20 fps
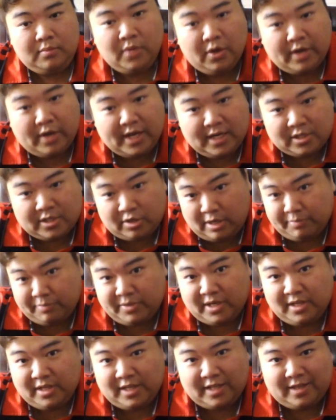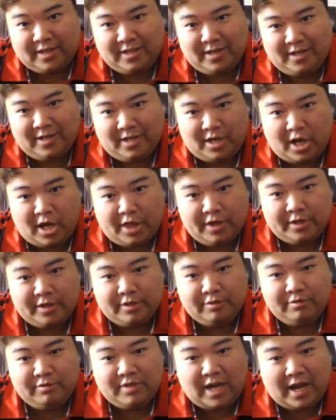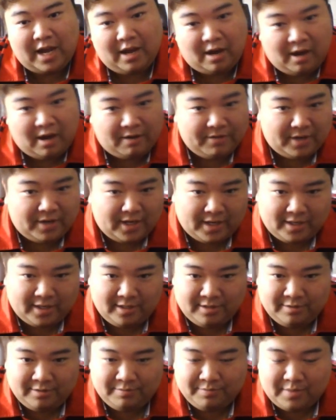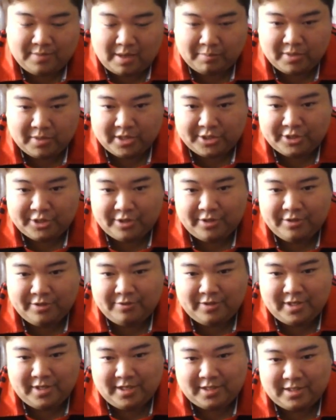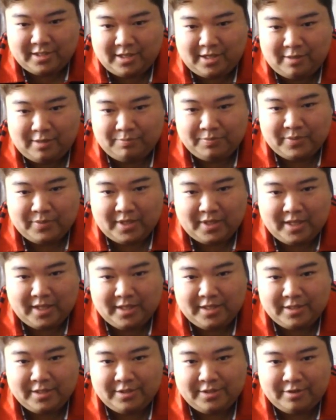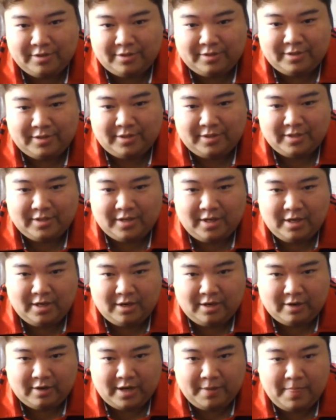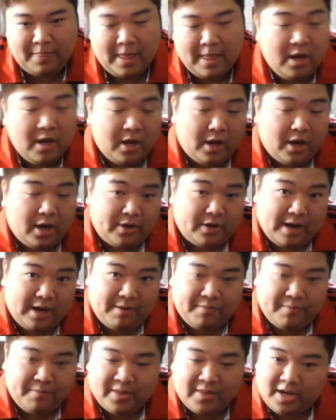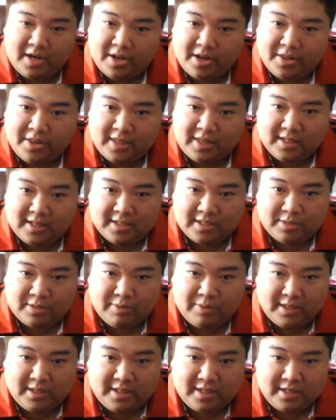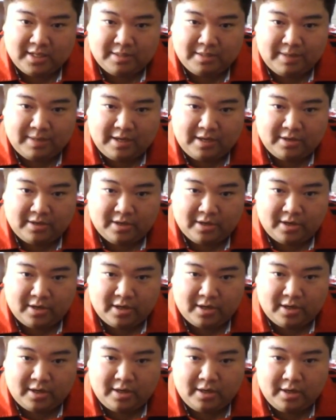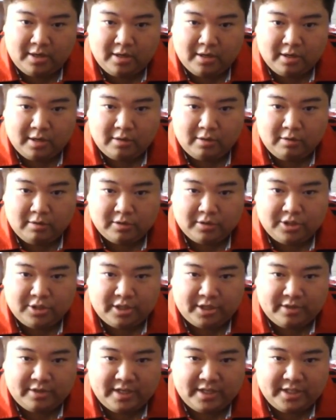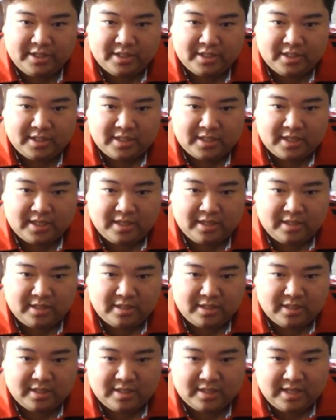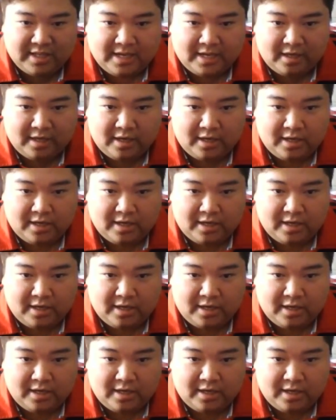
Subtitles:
Okay, so I'm gonna let the other 2 die off, and I'm gonna show you what Kid can do. Right? Oh yeah, and another thing that's really nice about her gold generation skills is that